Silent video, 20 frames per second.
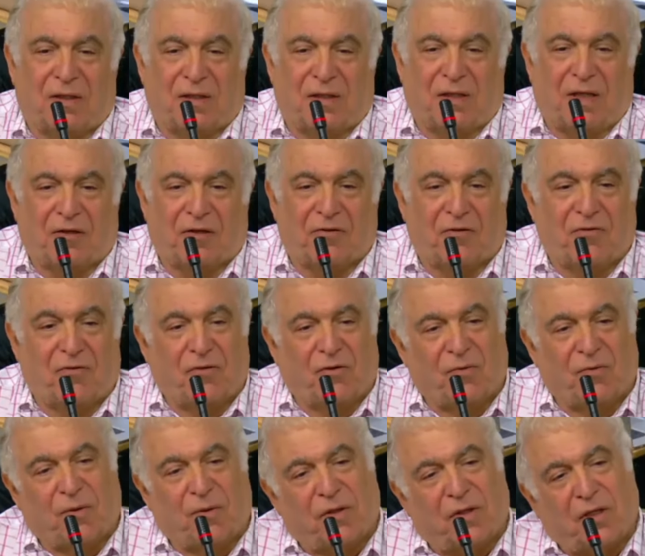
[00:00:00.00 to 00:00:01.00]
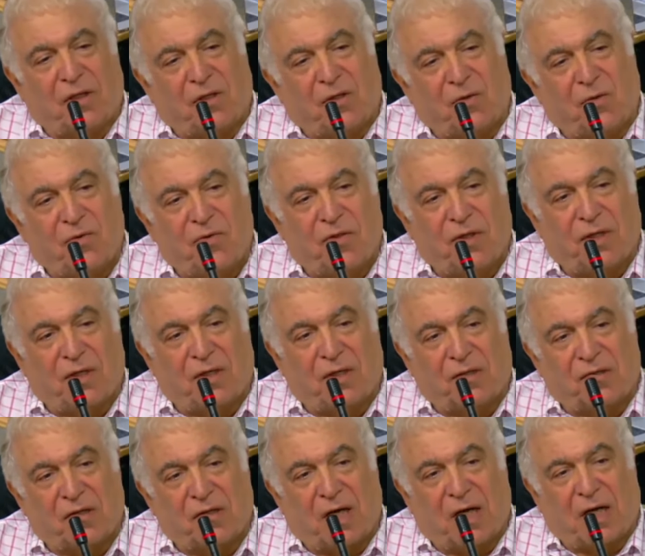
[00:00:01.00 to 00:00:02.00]
has to do with the Houthi
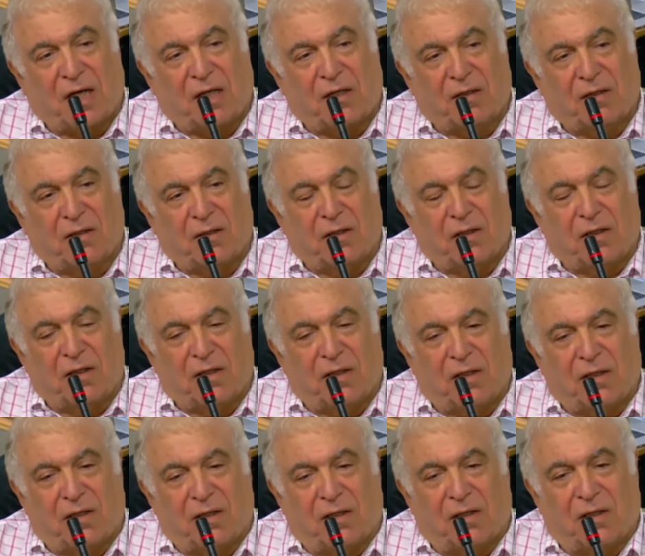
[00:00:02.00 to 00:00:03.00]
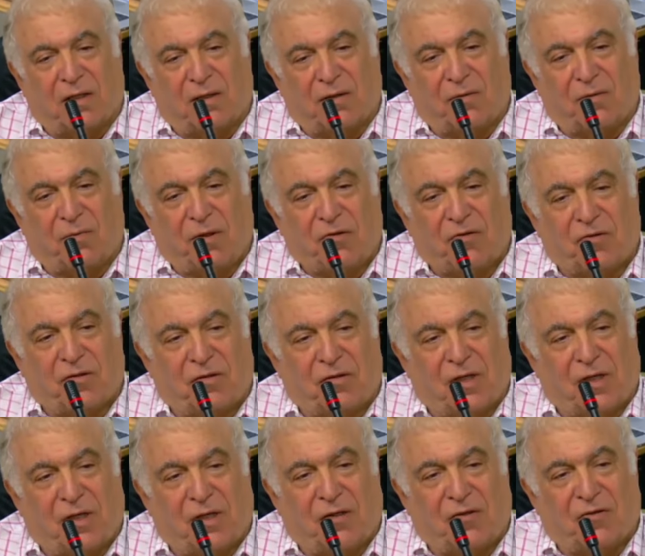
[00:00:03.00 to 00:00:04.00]
attack in recent
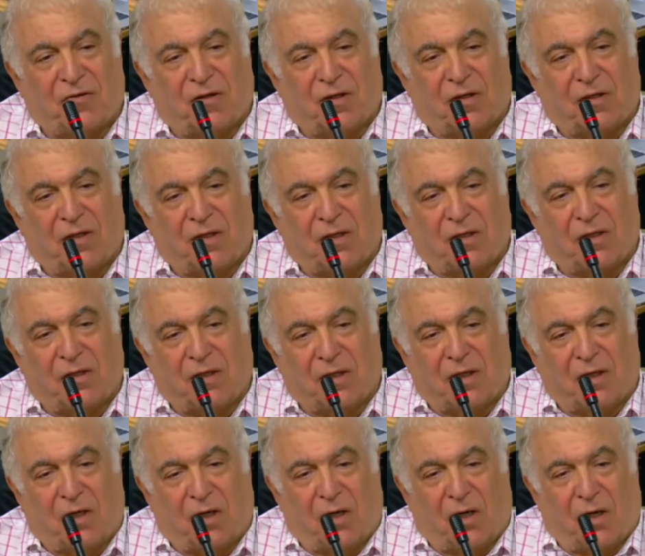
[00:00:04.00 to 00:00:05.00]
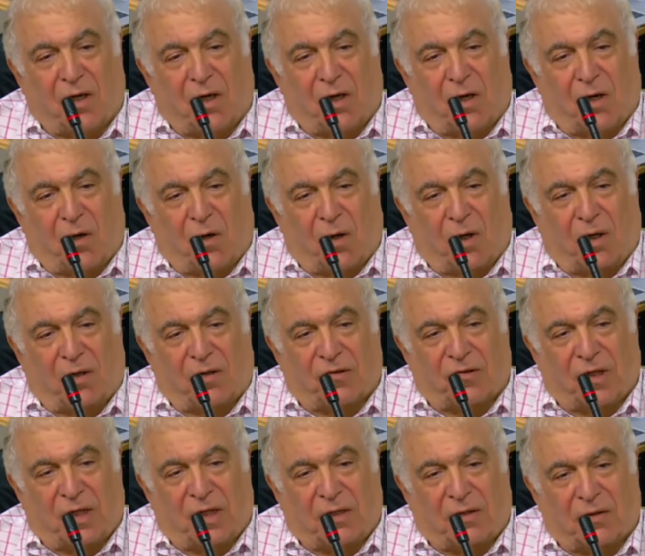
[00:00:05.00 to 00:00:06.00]
days on the oil
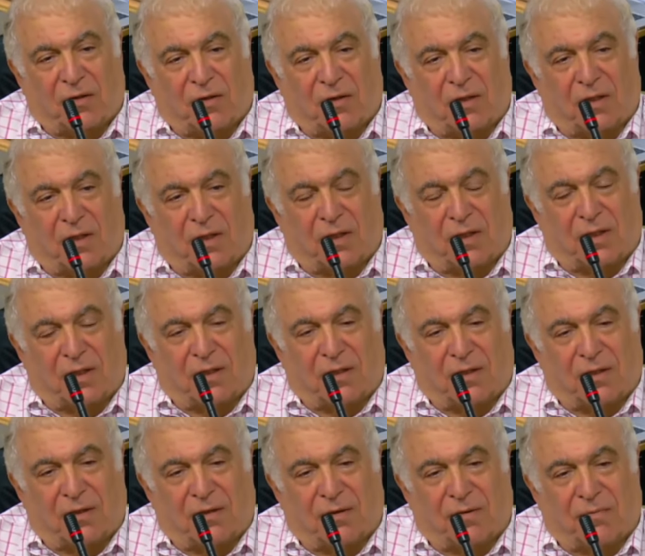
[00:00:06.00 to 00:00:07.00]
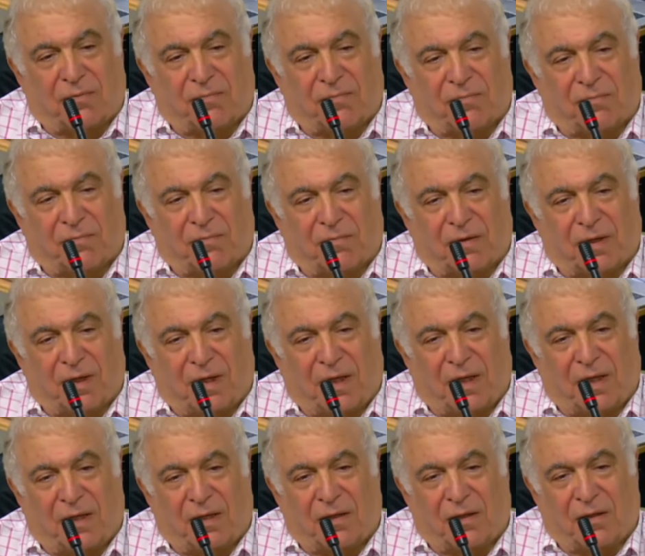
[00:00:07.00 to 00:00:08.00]
tanker.
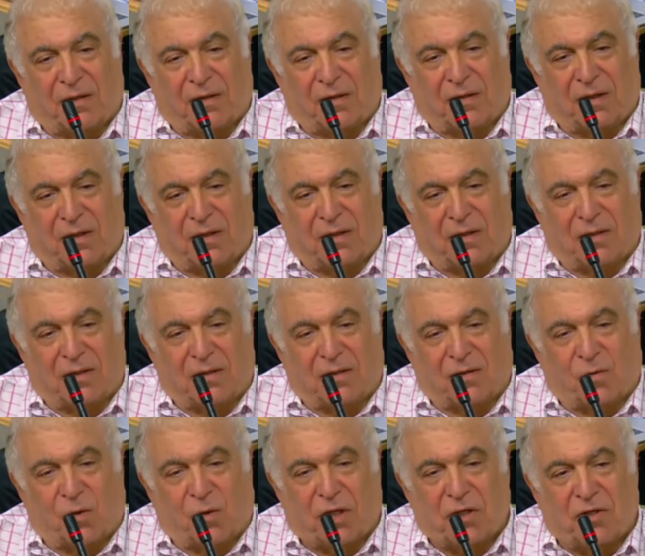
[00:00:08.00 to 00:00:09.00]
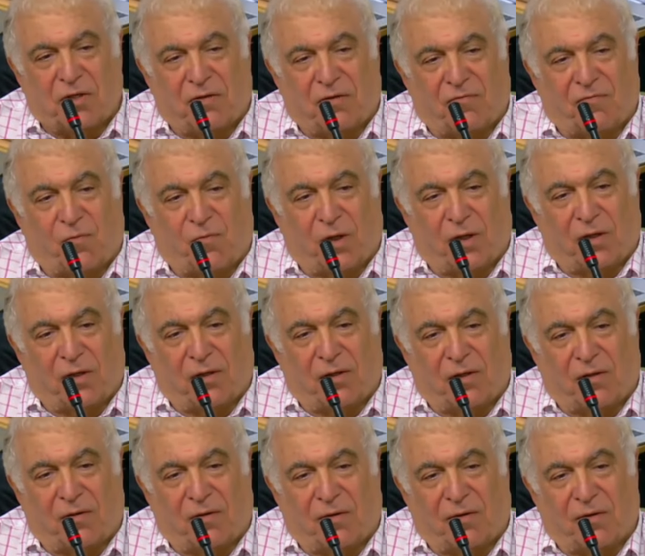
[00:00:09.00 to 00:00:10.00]
And the question of whether
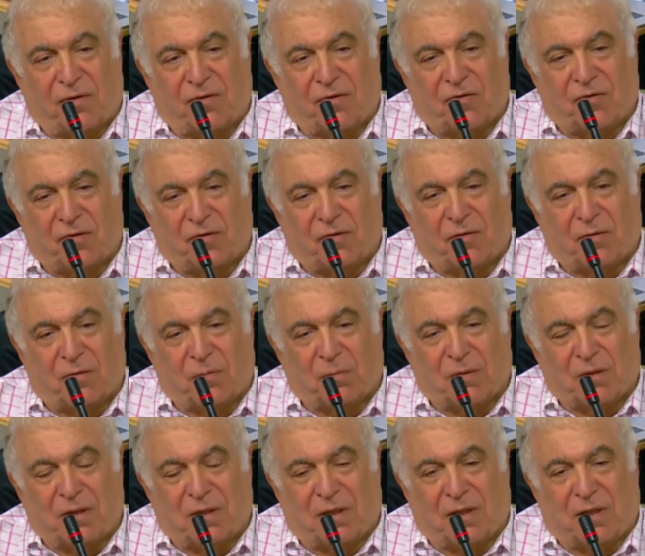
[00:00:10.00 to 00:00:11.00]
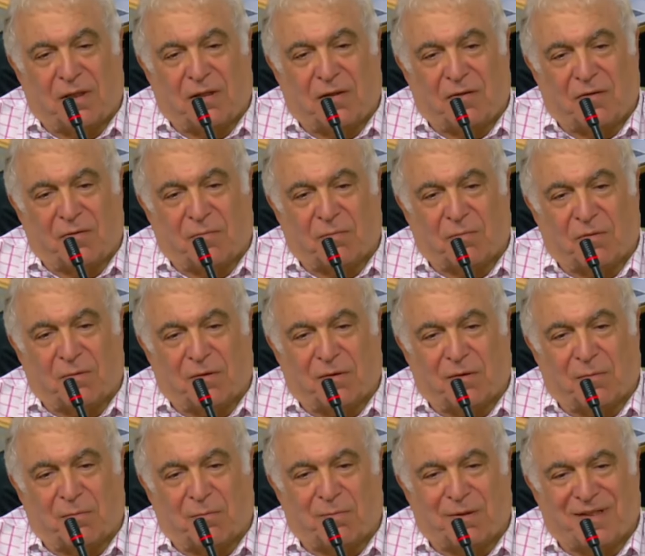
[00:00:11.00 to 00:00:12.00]
there's a
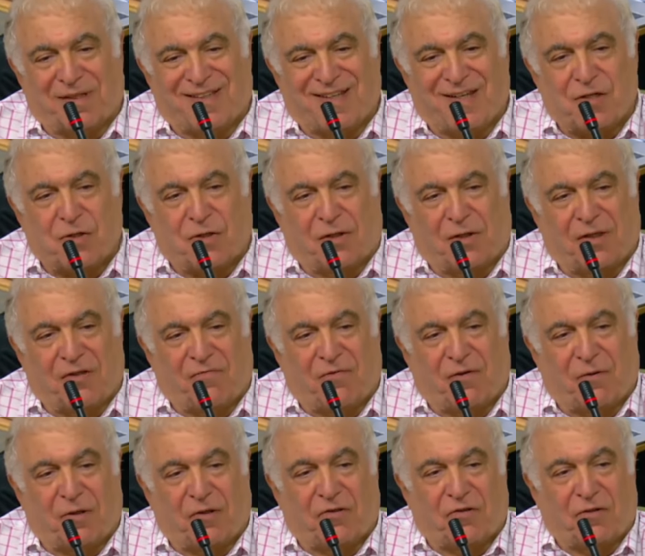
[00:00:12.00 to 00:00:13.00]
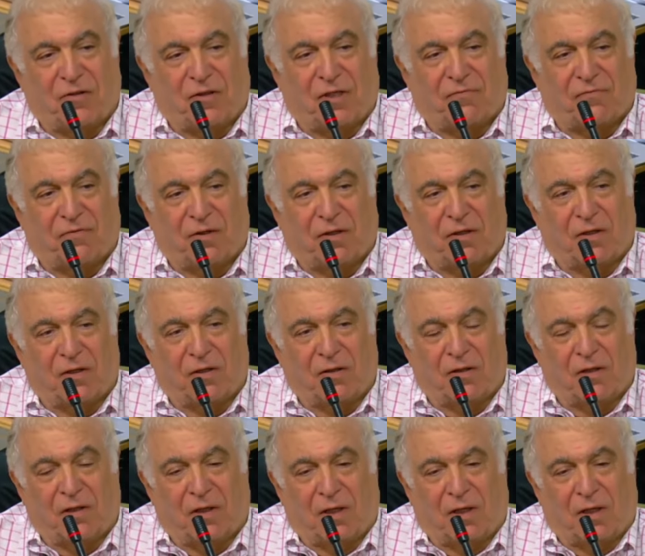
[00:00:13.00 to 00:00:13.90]
potentially very significant